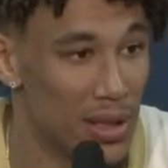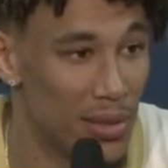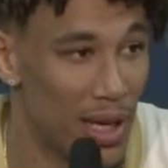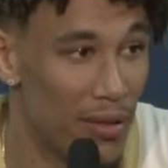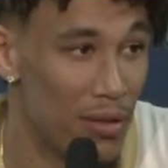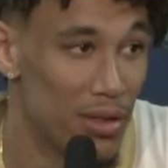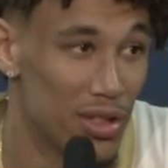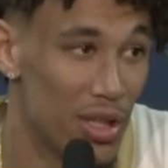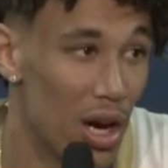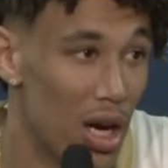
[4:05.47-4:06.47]
I mean, everyone's
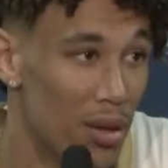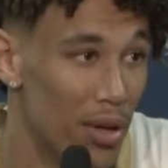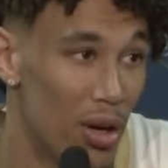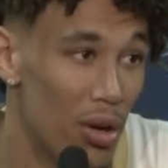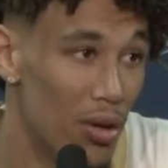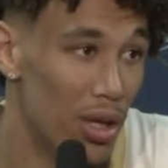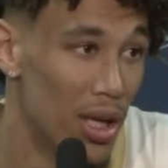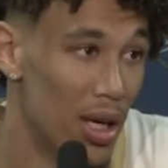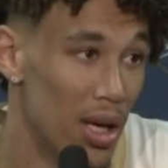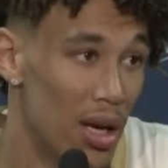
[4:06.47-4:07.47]
just on him the whole
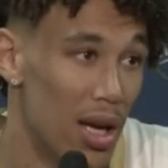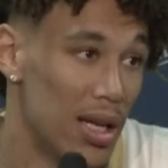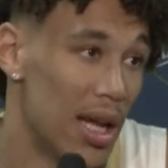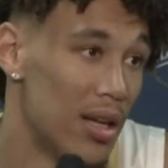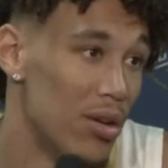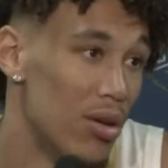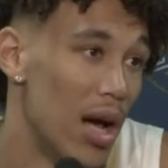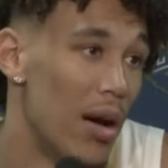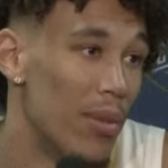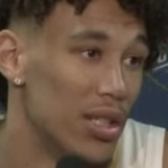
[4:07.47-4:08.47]
year, and I knew
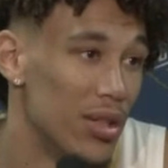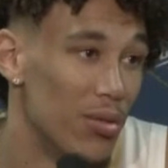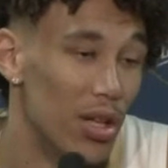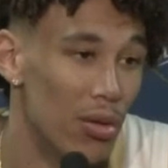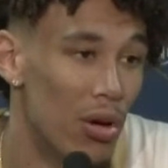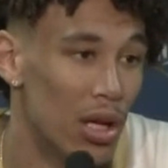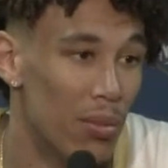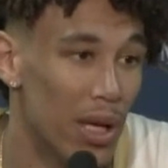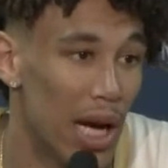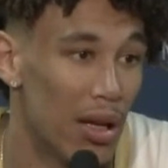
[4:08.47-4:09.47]
how much he really wanted
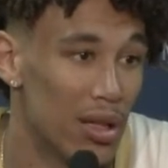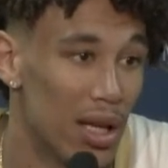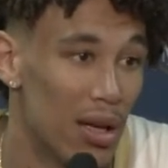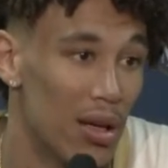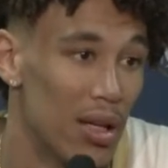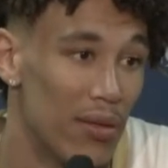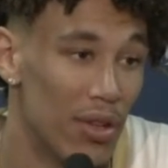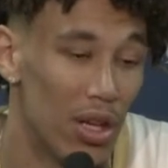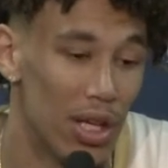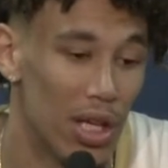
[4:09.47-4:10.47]
to be out there even
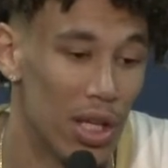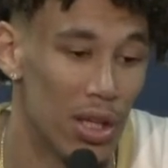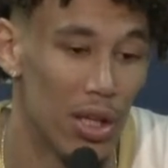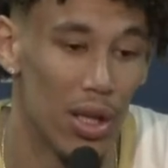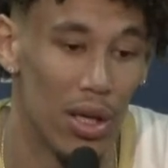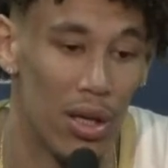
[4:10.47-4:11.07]
though he couldn't.